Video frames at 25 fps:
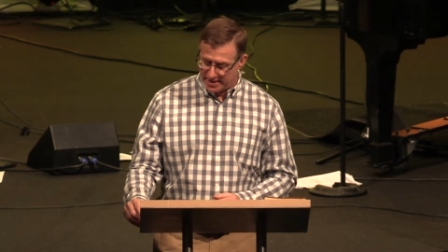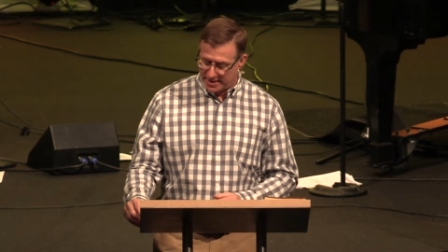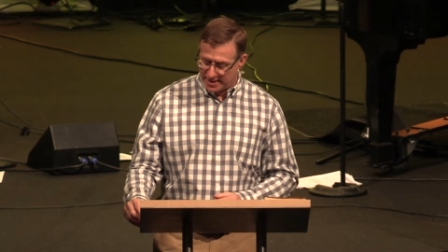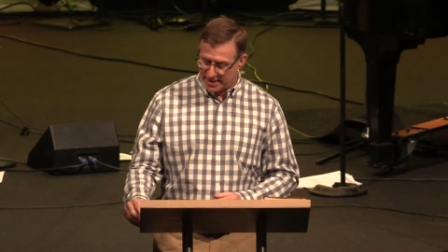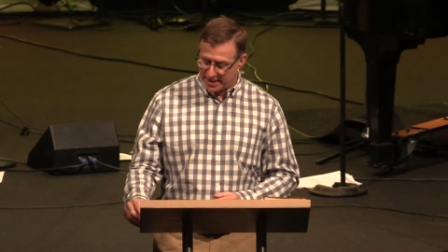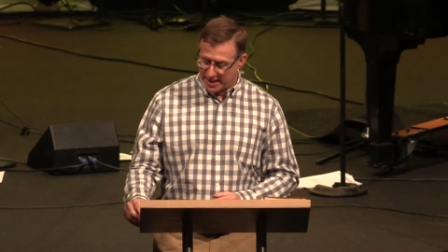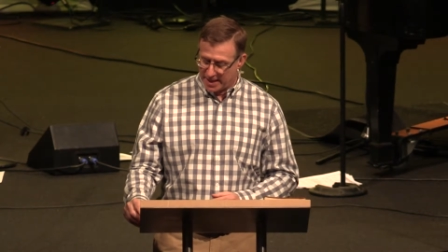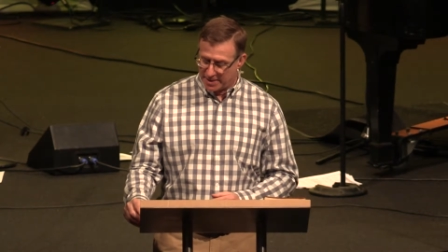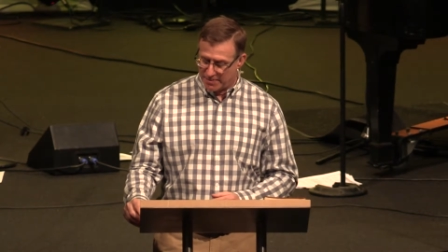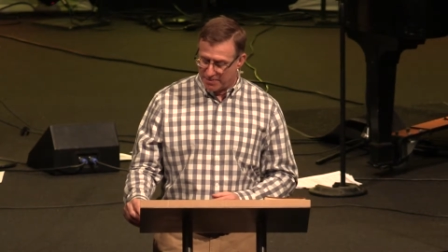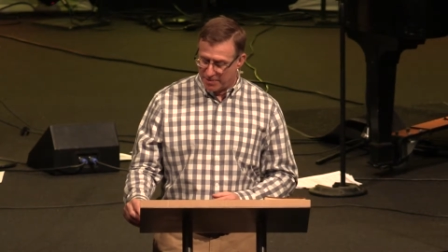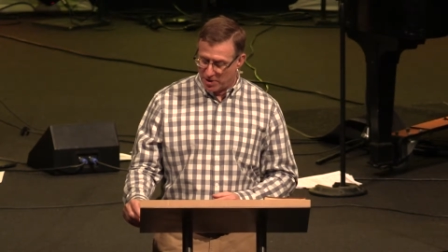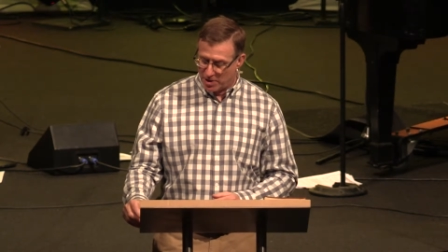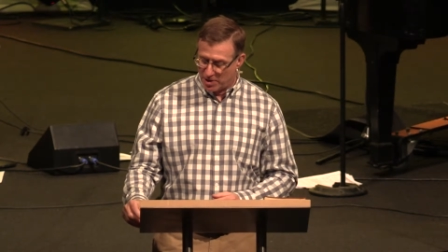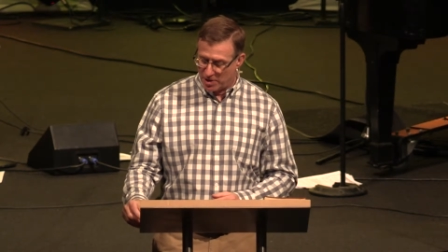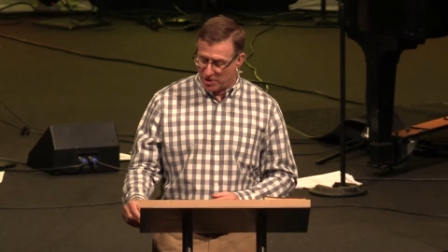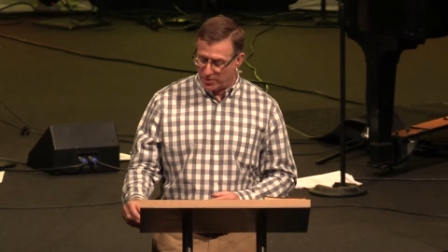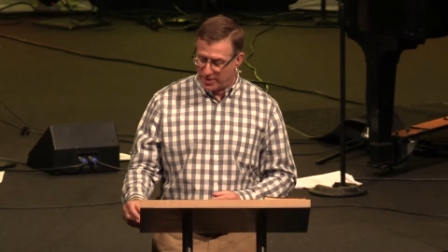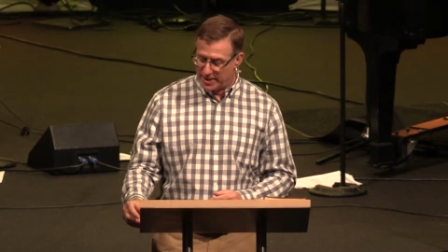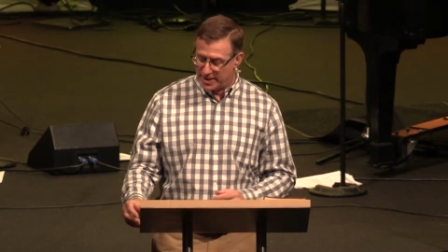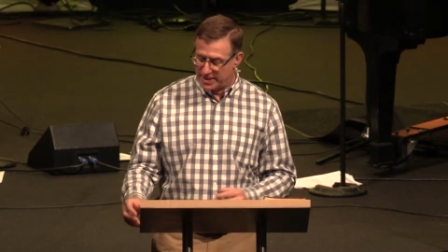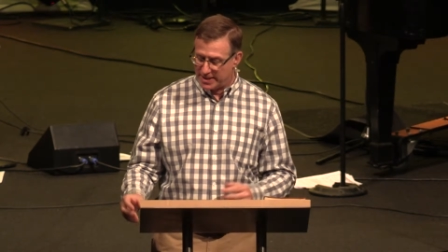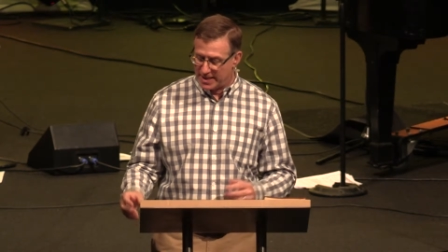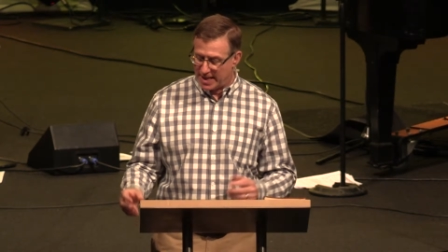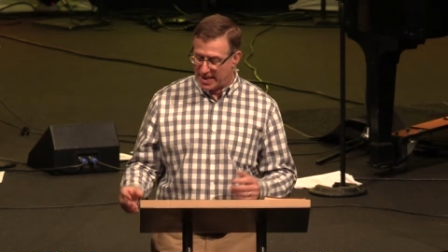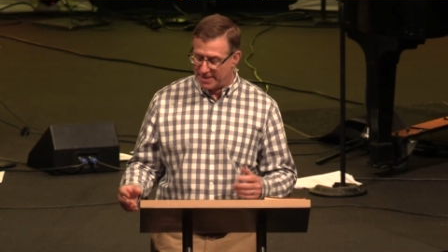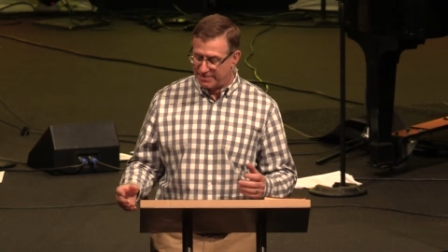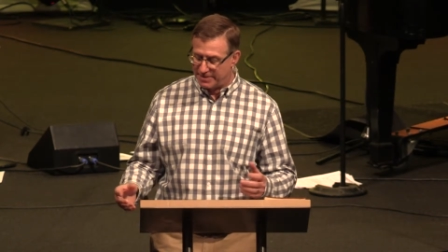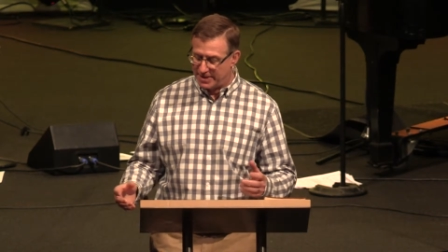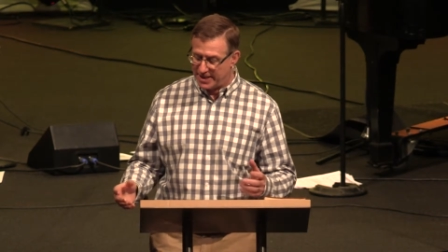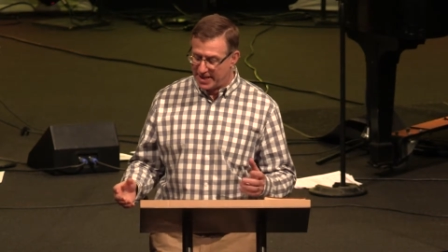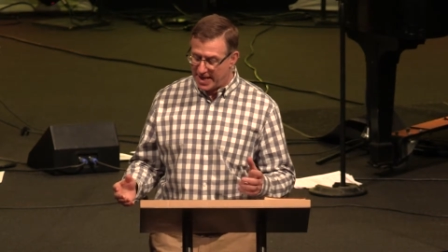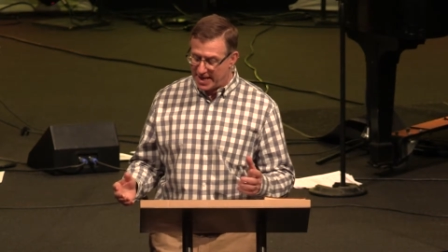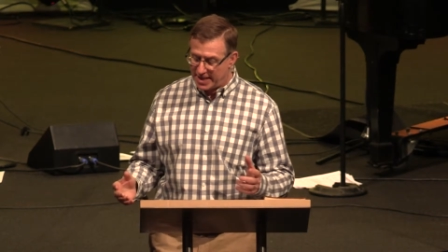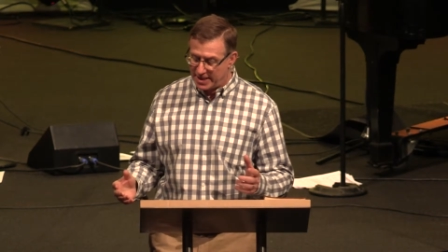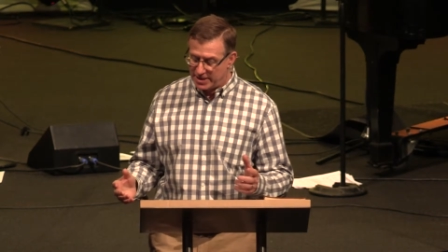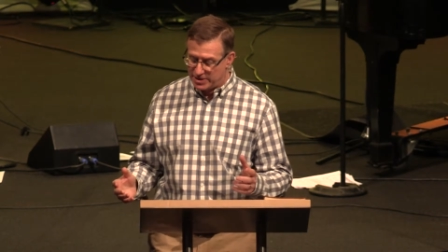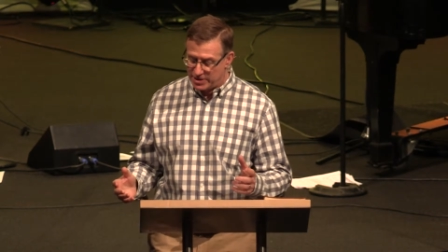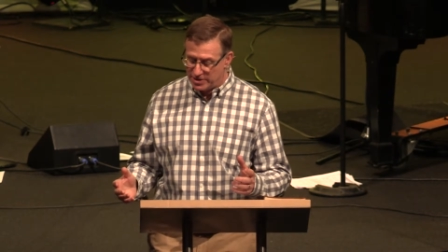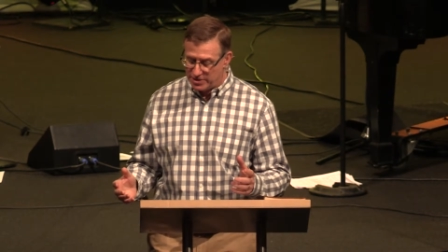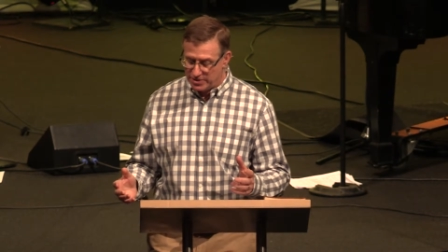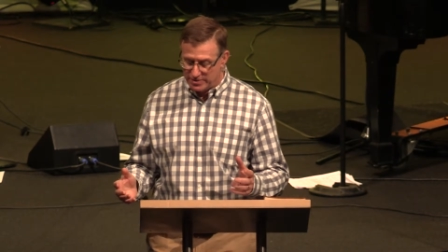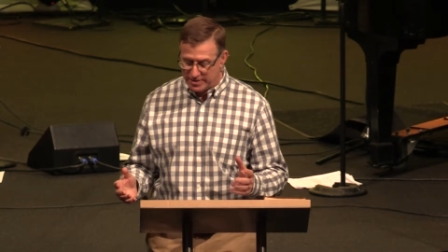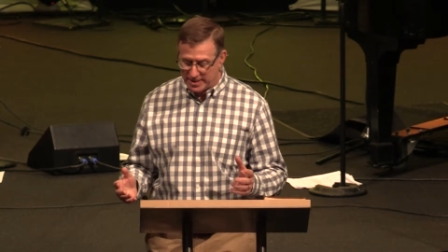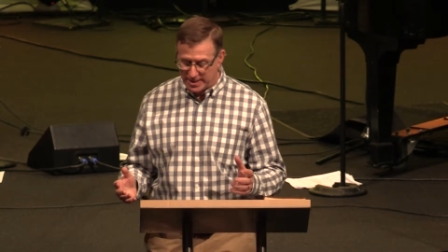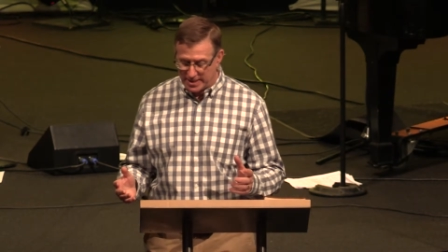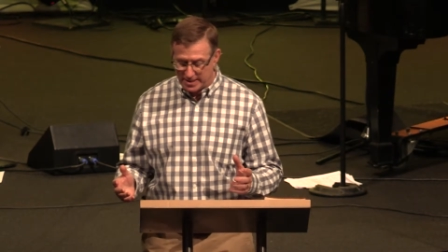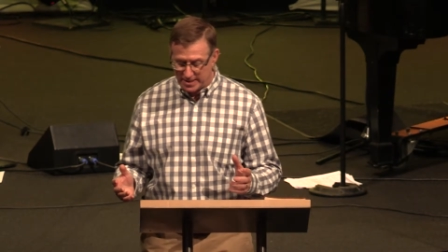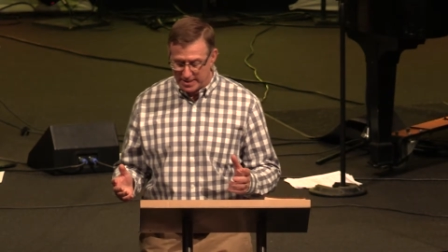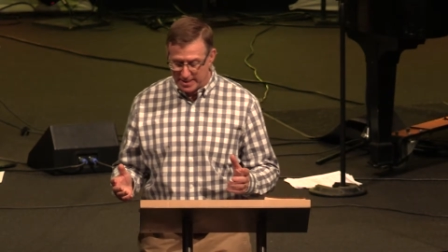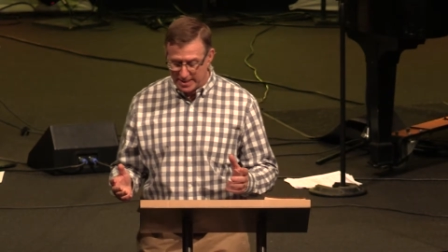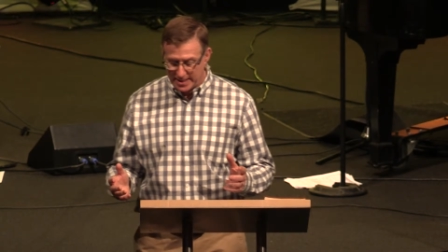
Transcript: Like Paul, we adopt the attitude that